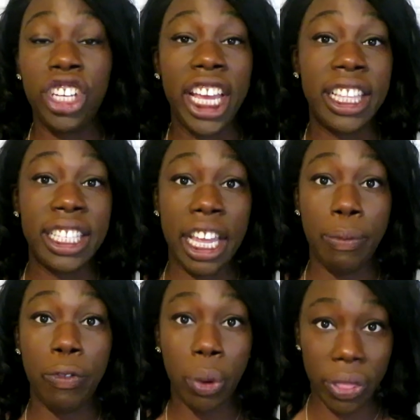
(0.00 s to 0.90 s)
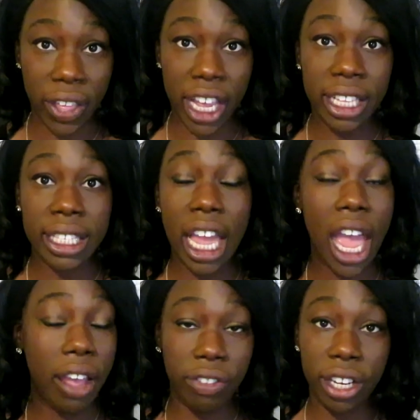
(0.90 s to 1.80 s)
she ate the same 4 things
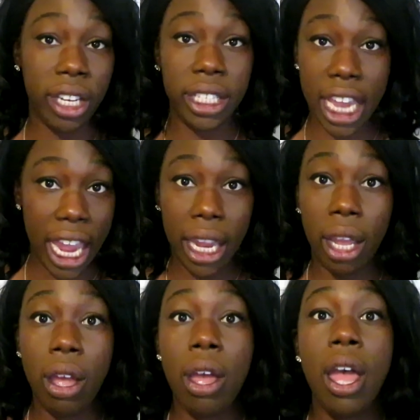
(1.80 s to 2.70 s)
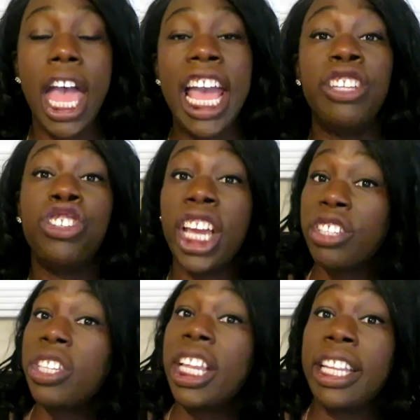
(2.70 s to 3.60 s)
every day. And she
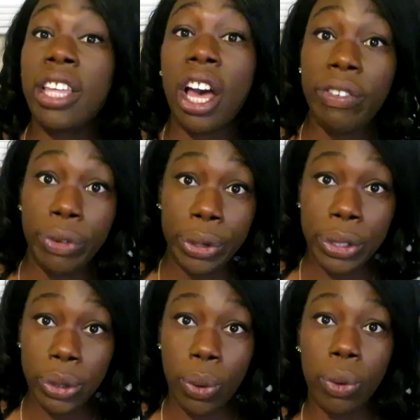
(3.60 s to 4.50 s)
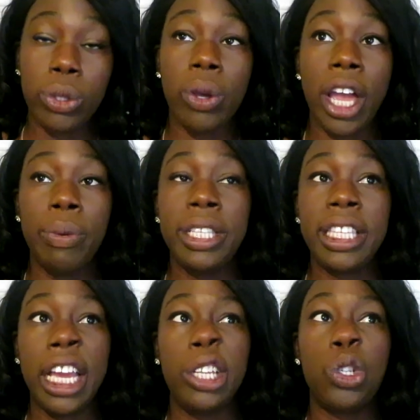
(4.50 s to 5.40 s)
actually liked the hot food at school. So I would
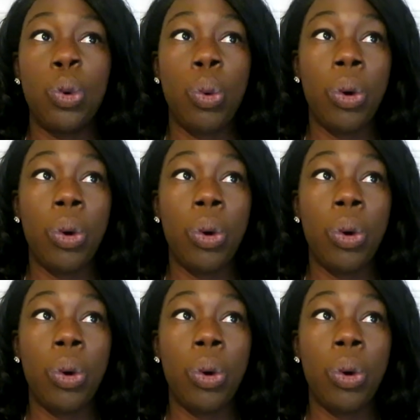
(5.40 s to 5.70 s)
say